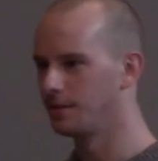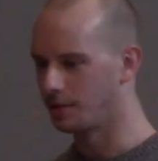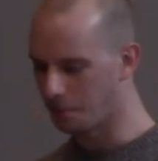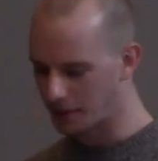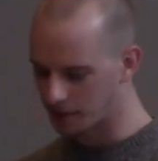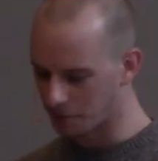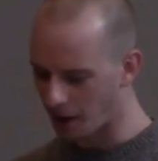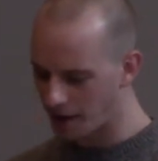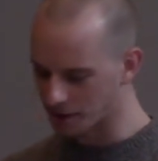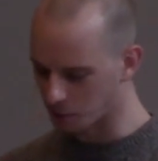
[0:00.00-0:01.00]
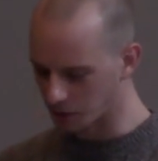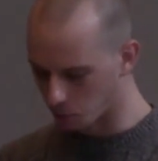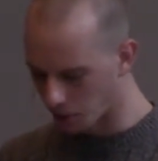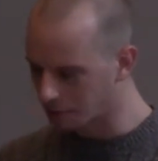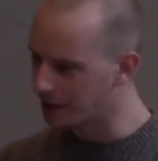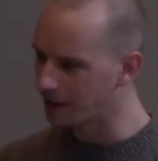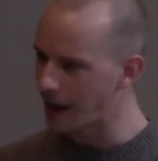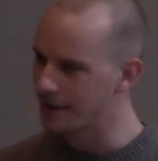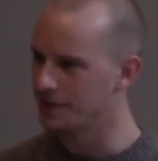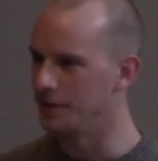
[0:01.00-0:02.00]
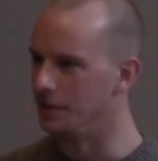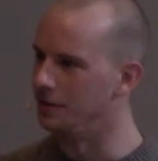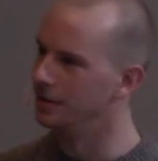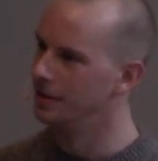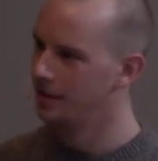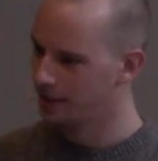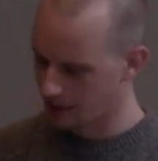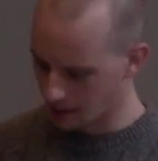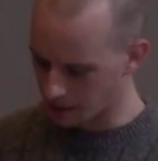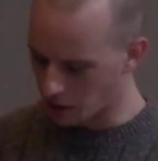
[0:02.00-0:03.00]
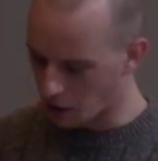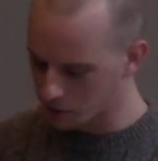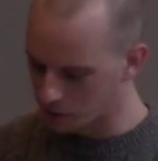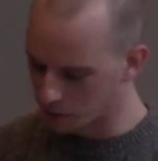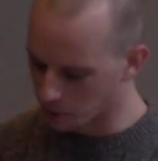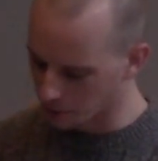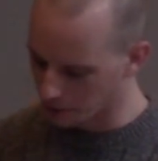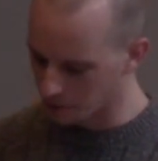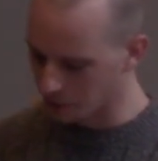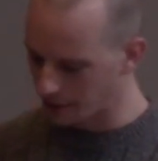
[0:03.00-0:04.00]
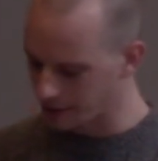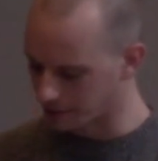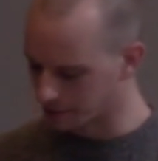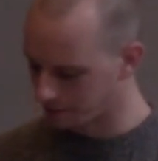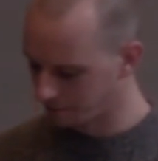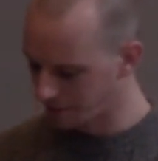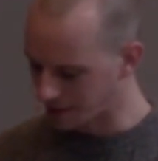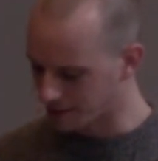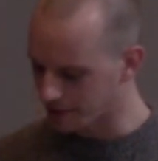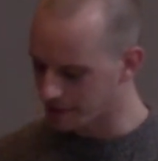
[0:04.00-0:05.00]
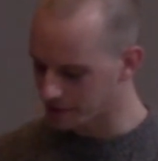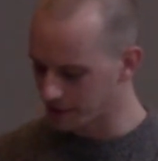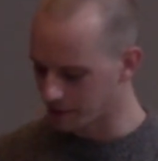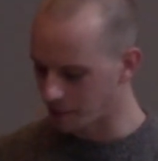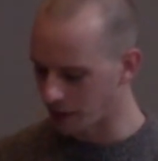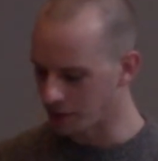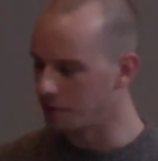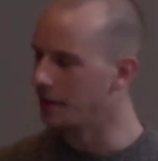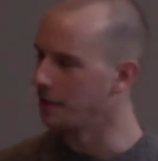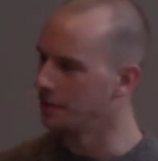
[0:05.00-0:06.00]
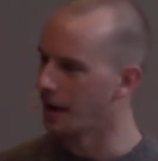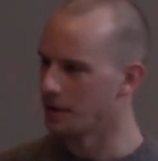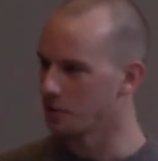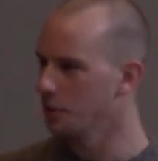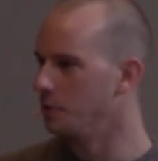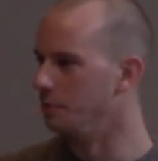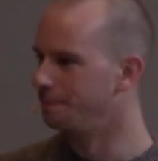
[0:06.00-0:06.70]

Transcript: Don't be surprised when the world maligns you and calls you horrible things and says things about you that are not true.